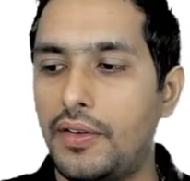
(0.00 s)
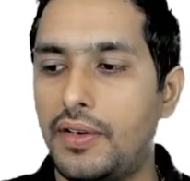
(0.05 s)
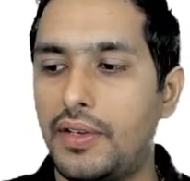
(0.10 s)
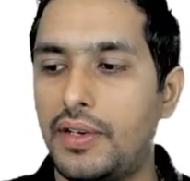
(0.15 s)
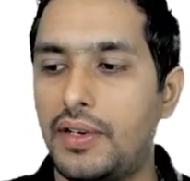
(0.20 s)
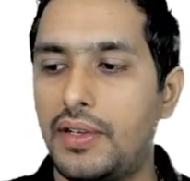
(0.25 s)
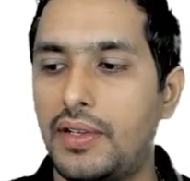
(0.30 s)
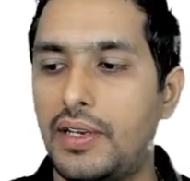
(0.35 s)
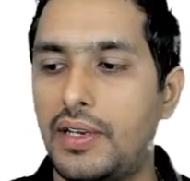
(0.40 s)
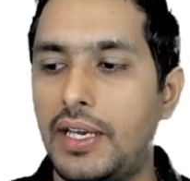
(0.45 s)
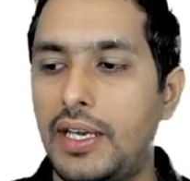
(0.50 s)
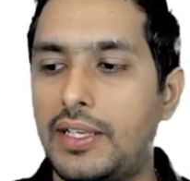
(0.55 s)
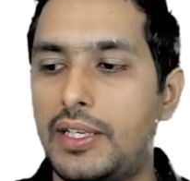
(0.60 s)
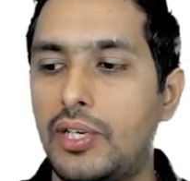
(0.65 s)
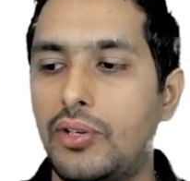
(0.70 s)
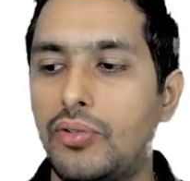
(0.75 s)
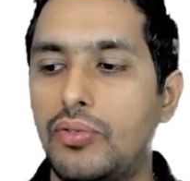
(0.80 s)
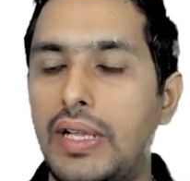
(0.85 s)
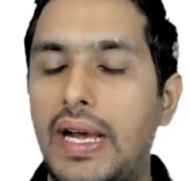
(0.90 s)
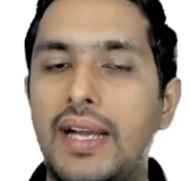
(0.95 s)
related
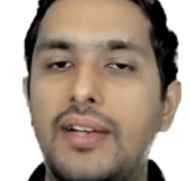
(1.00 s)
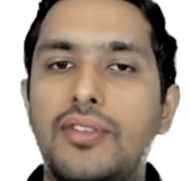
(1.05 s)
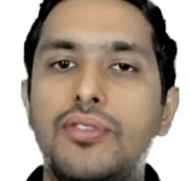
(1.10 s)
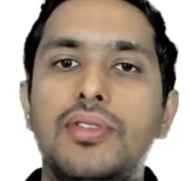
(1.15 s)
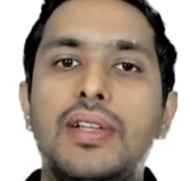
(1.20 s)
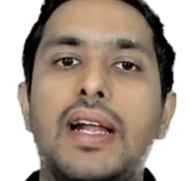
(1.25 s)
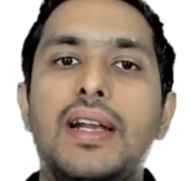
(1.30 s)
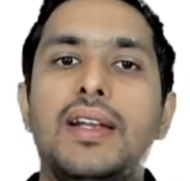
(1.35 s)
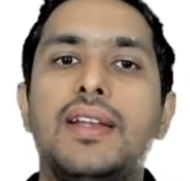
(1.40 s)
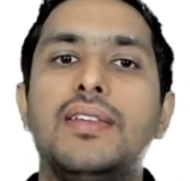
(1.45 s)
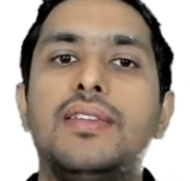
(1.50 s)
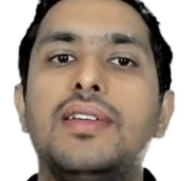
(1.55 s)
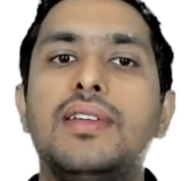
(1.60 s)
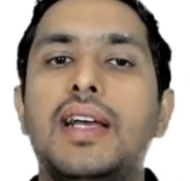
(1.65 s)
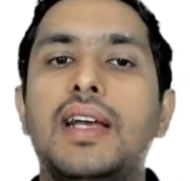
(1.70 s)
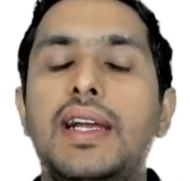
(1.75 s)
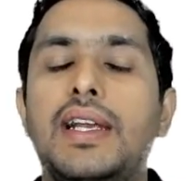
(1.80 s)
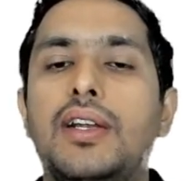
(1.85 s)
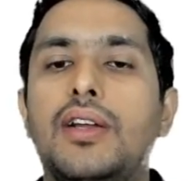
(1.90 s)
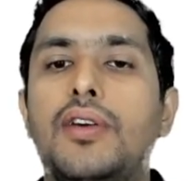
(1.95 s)
to that? So that is the
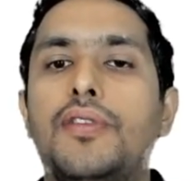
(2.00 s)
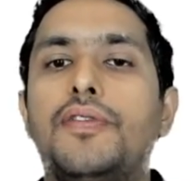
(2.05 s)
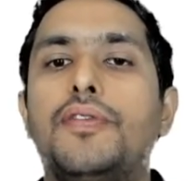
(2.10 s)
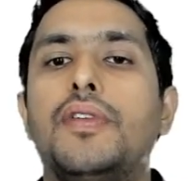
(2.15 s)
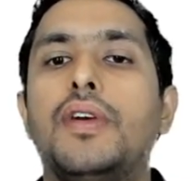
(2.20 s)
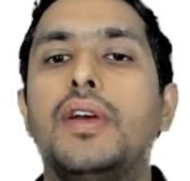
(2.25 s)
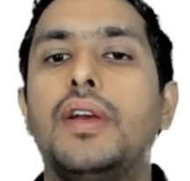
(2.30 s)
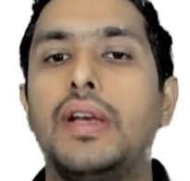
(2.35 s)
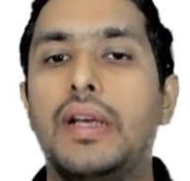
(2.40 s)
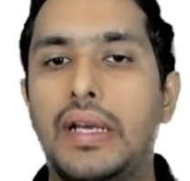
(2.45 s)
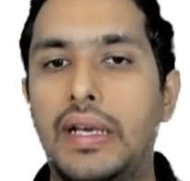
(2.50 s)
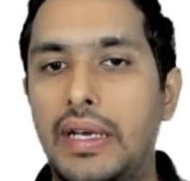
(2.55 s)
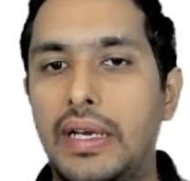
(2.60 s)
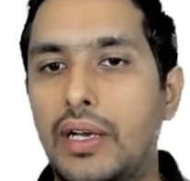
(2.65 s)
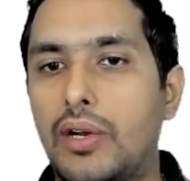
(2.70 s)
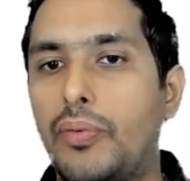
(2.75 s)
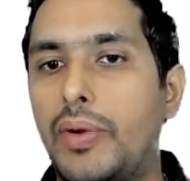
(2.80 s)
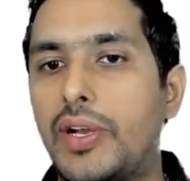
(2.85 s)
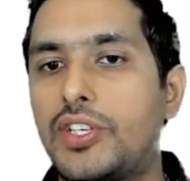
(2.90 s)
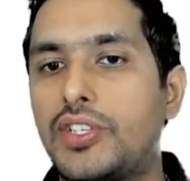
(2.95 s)
kind of
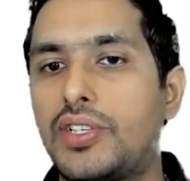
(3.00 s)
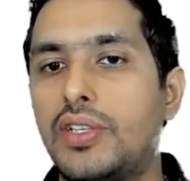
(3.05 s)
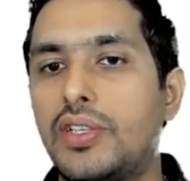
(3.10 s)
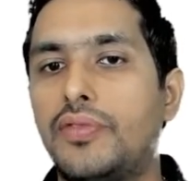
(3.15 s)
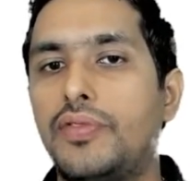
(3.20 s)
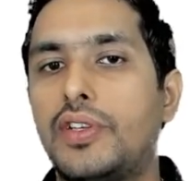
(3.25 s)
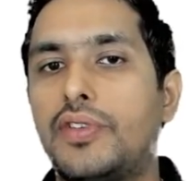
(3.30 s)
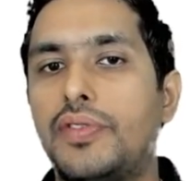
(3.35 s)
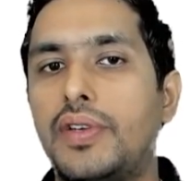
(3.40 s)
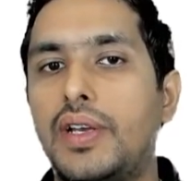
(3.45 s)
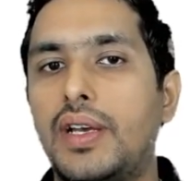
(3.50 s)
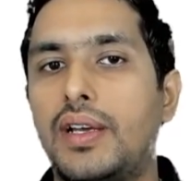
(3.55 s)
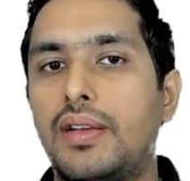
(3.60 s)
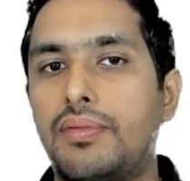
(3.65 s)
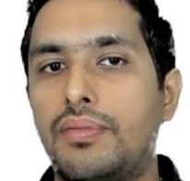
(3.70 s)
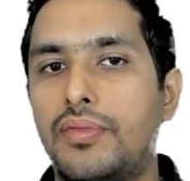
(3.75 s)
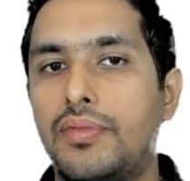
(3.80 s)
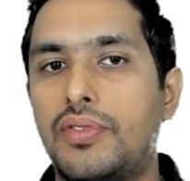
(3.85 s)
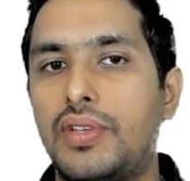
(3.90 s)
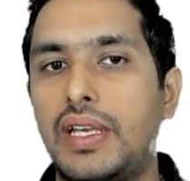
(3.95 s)
questions which we are
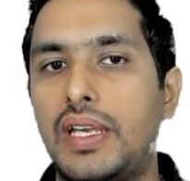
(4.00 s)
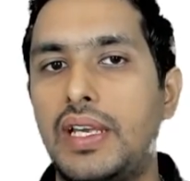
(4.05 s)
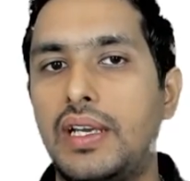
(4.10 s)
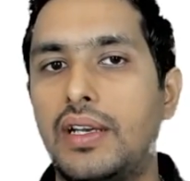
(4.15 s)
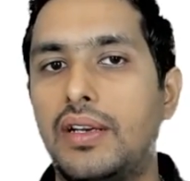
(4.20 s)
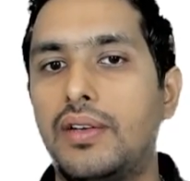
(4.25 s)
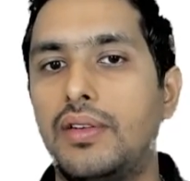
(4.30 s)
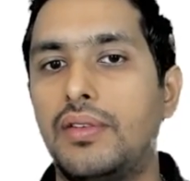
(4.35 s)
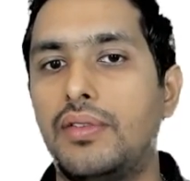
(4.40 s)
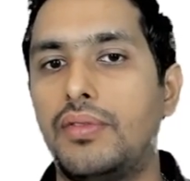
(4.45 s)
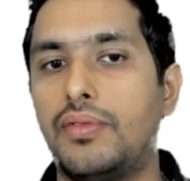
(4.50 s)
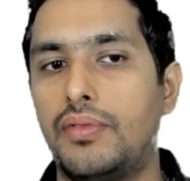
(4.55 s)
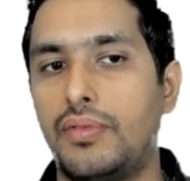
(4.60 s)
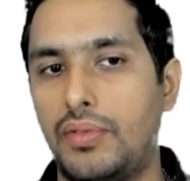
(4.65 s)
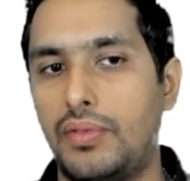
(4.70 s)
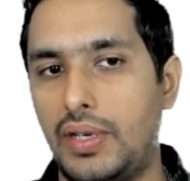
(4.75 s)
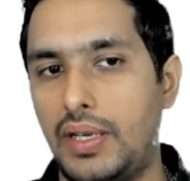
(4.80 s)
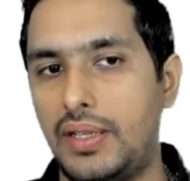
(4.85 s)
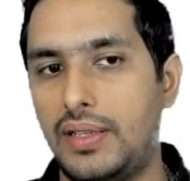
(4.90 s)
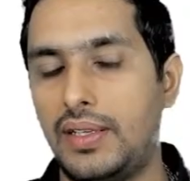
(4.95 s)
seeing
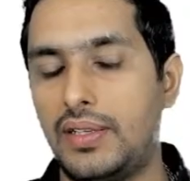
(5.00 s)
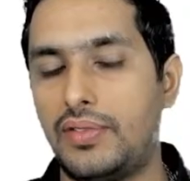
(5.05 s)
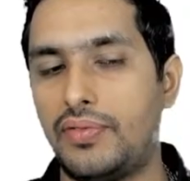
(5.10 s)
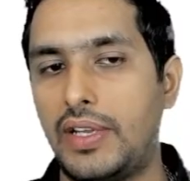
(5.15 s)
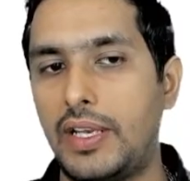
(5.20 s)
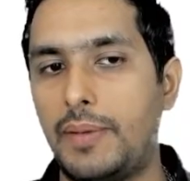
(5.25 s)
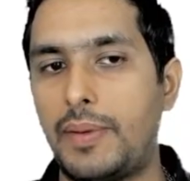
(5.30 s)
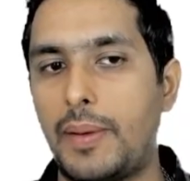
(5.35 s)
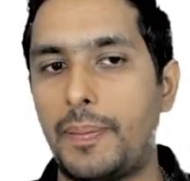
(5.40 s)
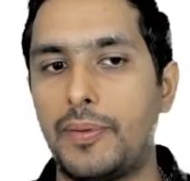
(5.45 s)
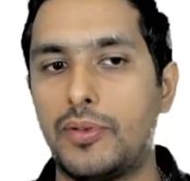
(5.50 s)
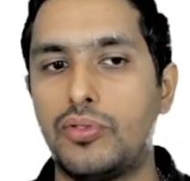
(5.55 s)
in this very paper.